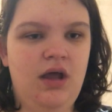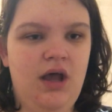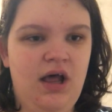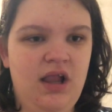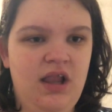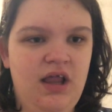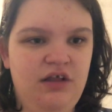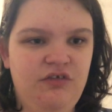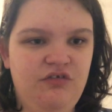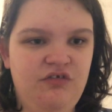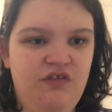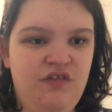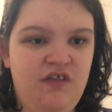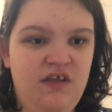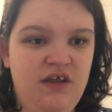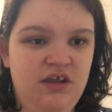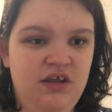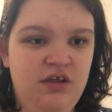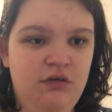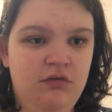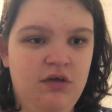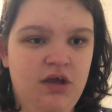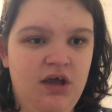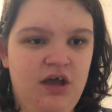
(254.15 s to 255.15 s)
I like to
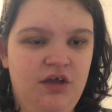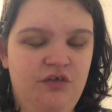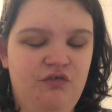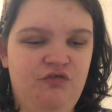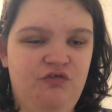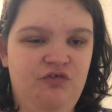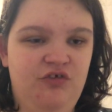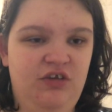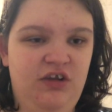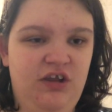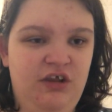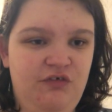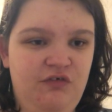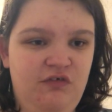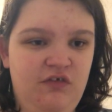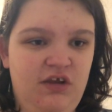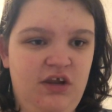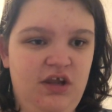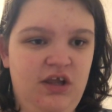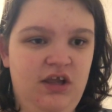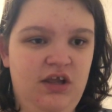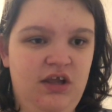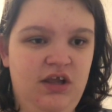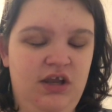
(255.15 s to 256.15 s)
thank you guys for
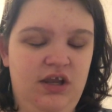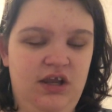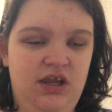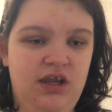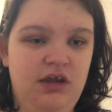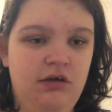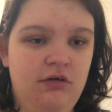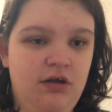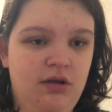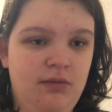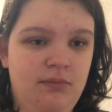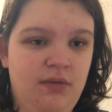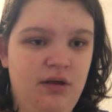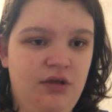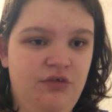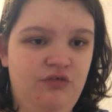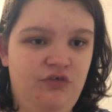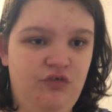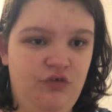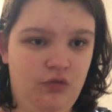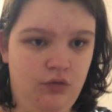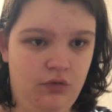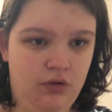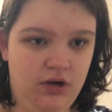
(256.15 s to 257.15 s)
listening and hearing my
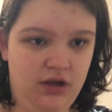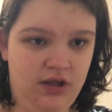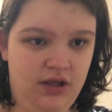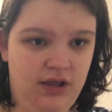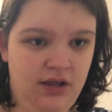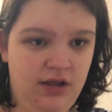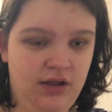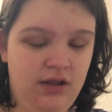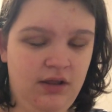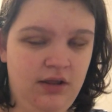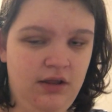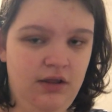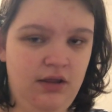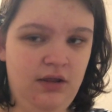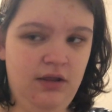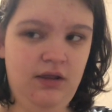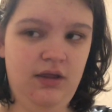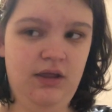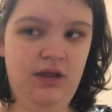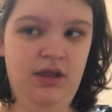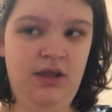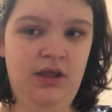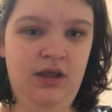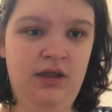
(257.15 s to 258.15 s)
story
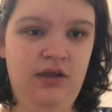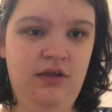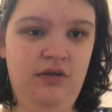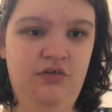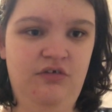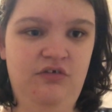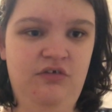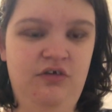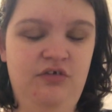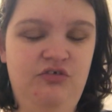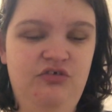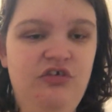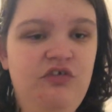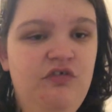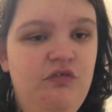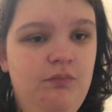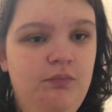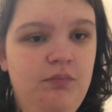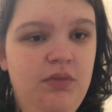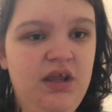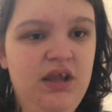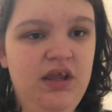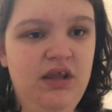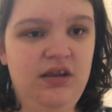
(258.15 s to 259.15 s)
and
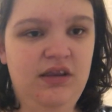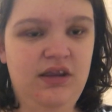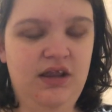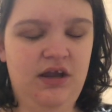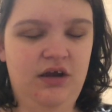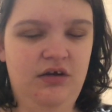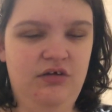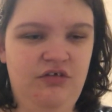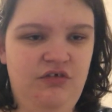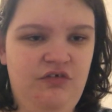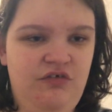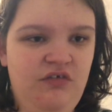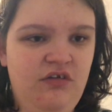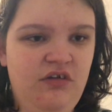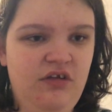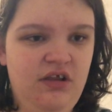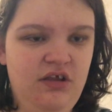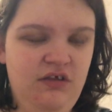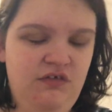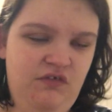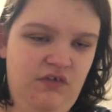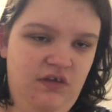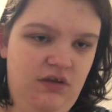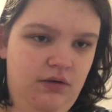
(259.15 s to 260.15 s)
just being there just to
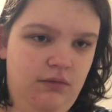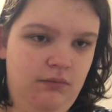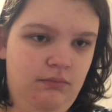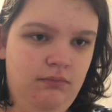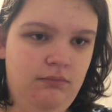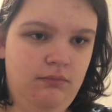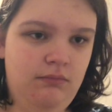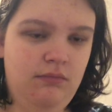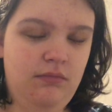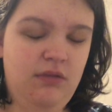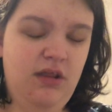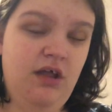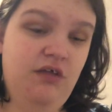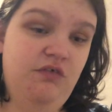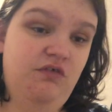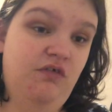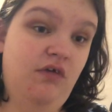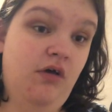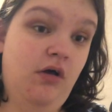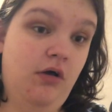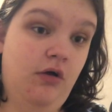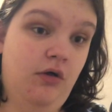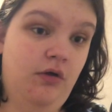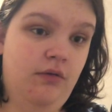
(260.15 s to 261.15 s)
listen. That's
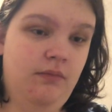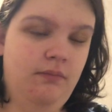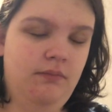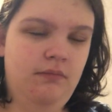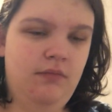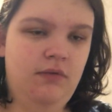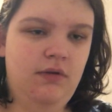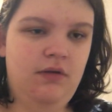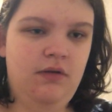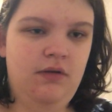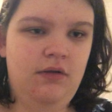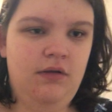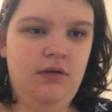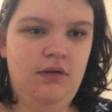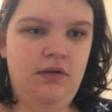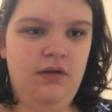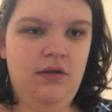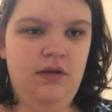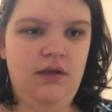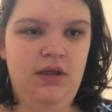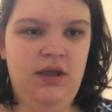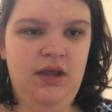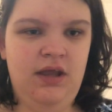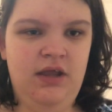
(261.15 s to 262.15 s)
all.
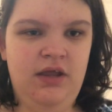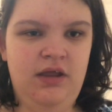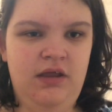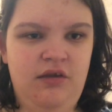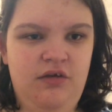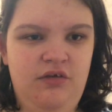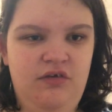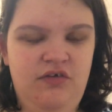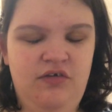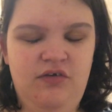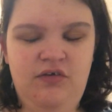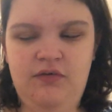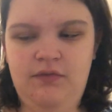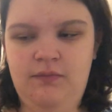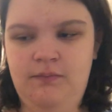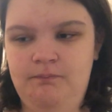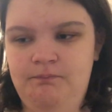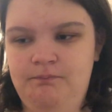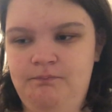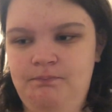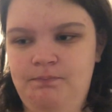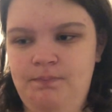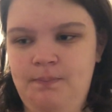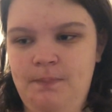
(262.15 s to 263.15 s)
And
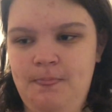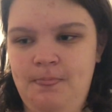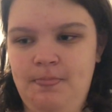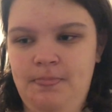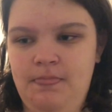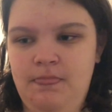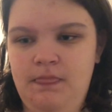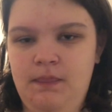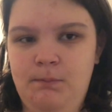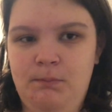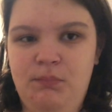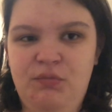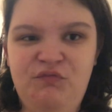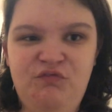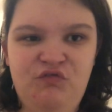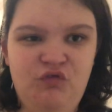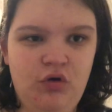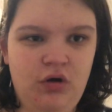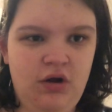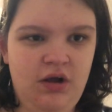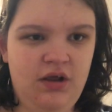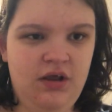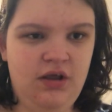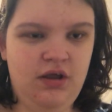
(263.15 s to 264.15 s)

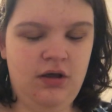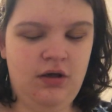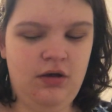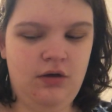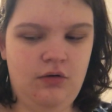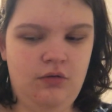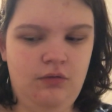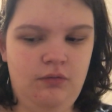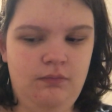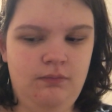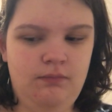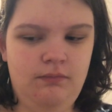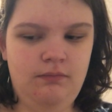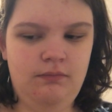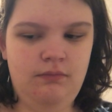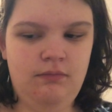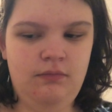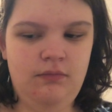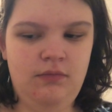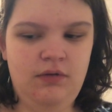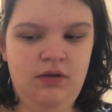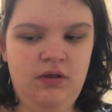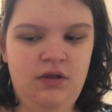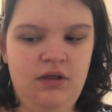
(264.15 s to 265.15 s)
before I go,
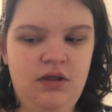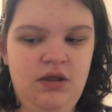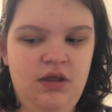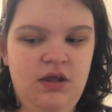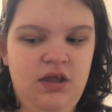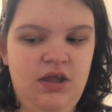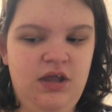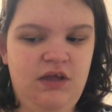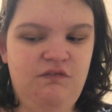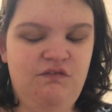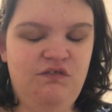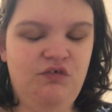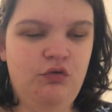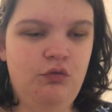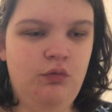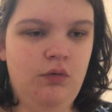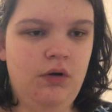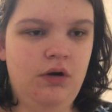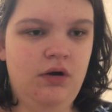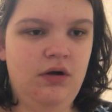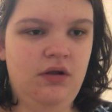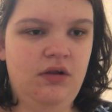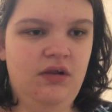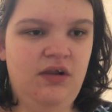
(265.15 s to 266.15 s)
if you
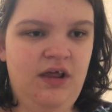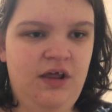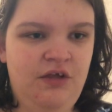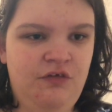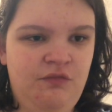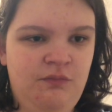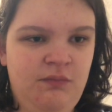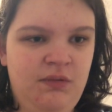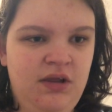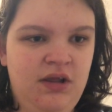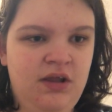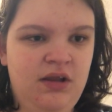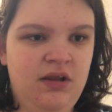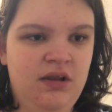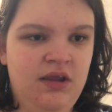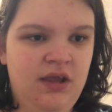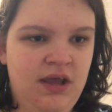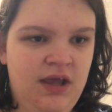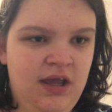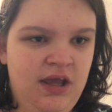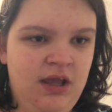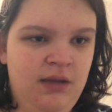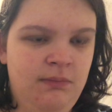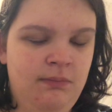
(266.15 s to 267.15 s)
are a lesbian,
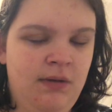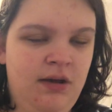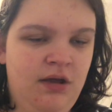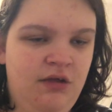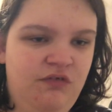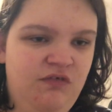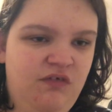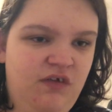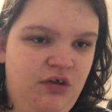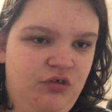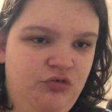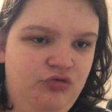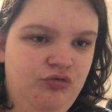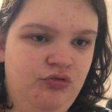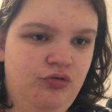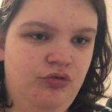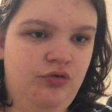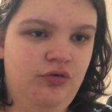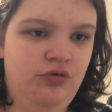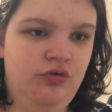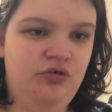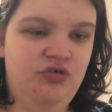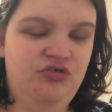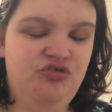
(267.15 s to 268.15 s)
gay,
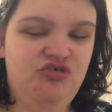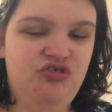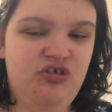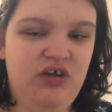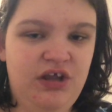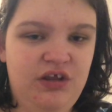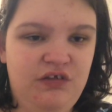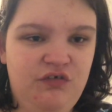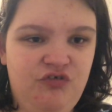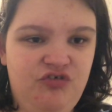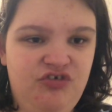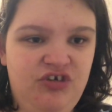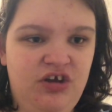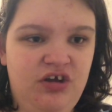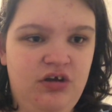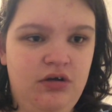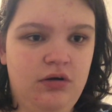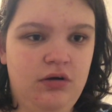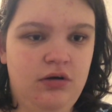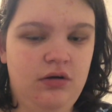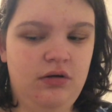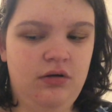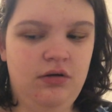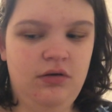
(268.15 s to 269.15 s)
bisexual,
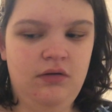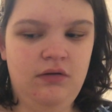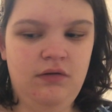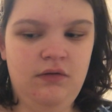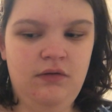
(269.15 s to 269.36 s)
transgender,